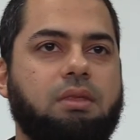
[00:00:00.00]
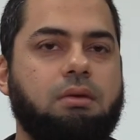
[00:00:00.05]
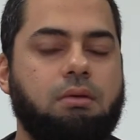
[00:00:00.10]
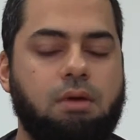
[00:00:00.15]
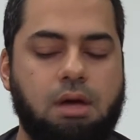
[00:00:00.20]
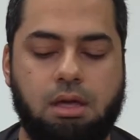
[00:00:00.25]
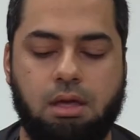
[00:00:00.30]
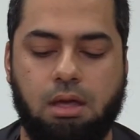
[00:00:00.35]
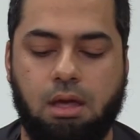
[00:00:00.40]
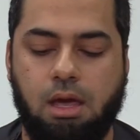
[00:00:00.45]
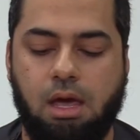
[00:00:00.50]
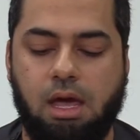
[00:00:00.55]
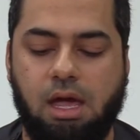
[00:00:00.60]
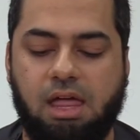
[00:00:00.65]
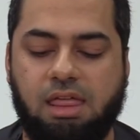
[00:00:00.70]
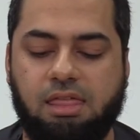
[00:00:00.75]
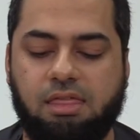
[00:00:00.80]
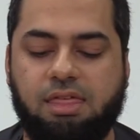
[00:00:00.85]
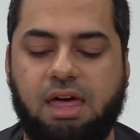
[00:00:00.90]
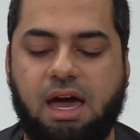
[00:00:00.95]
right,
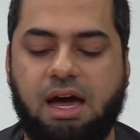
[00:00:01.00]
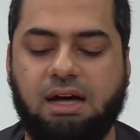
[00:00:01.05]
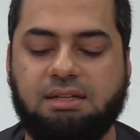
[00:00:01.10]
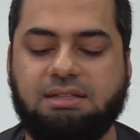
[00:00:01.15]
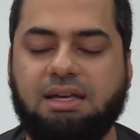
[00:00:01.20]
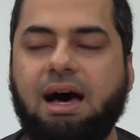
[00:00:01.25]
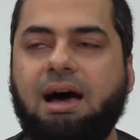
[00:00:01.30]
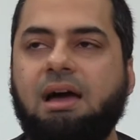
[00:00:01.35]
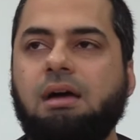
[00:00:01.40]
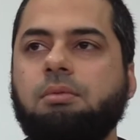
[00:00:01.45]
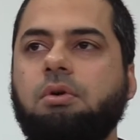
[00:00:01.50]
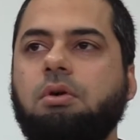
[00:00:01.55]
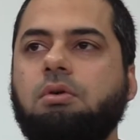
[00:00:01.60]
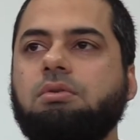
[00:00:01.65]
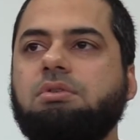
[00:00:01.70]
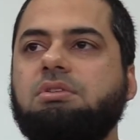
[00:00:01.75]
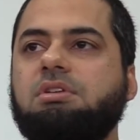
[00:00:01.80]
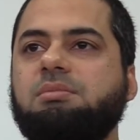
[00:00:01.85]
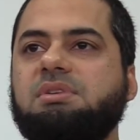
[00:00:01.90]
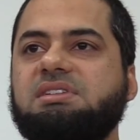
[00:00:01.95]
that I am
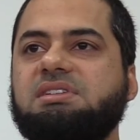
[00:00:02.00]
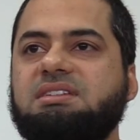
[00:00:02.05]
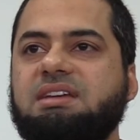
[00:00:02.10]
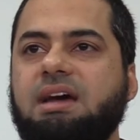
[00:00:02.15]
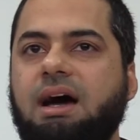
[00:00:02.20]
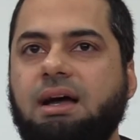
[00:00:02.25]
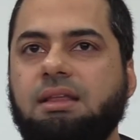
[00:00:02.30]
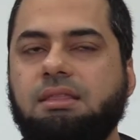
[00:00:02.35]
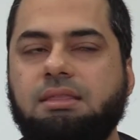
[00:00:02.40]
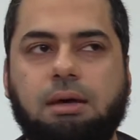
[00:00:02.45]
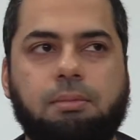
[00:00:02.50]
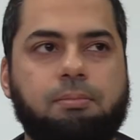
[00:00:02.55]
going to misguide